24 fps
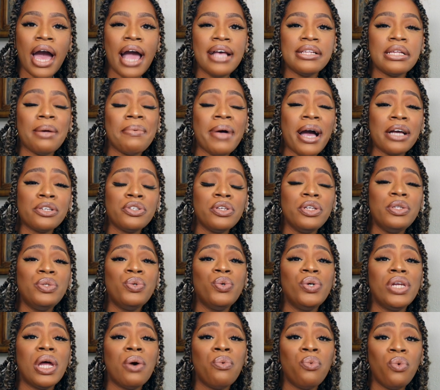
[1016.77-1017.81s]
guys, I'm actually
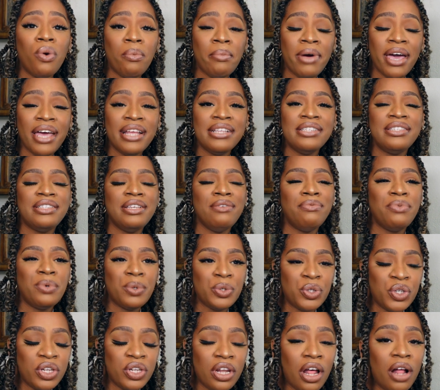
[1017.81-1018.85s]
doing a woman's
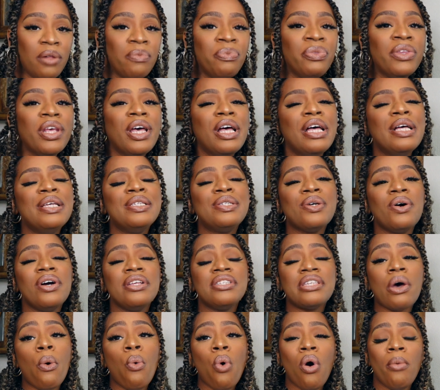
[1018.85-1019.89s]
devotional. So
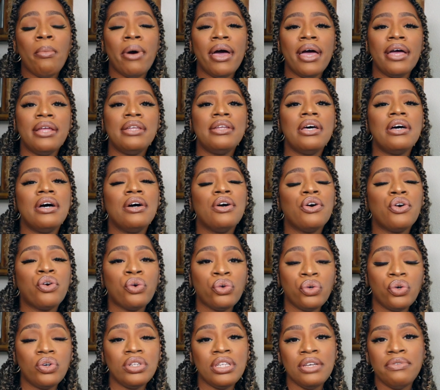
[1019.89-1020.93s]
it's a woman
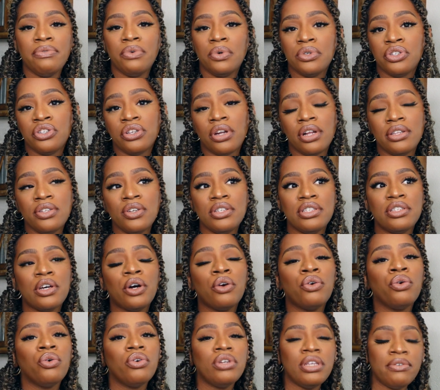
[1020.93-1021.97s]
grow devotional. So it's a
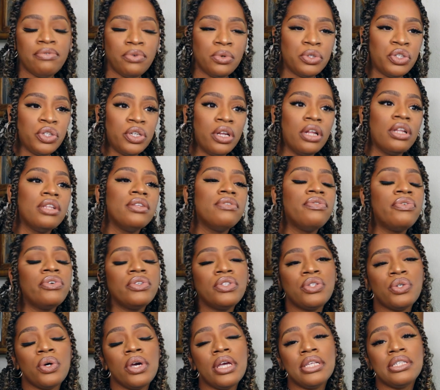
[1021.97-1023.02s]
grow devotional.
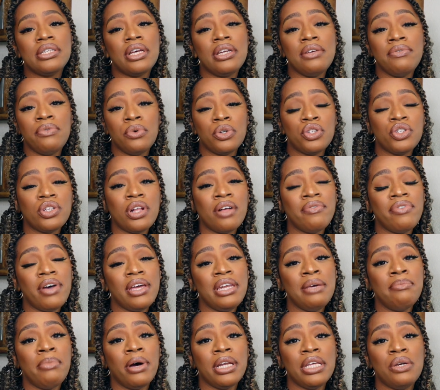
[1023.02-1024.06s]
So it's a devotional for
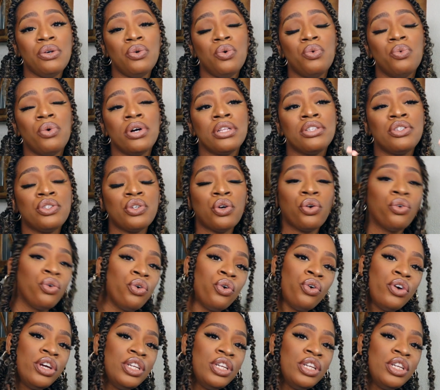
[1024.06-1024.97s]
anybody who wants to grow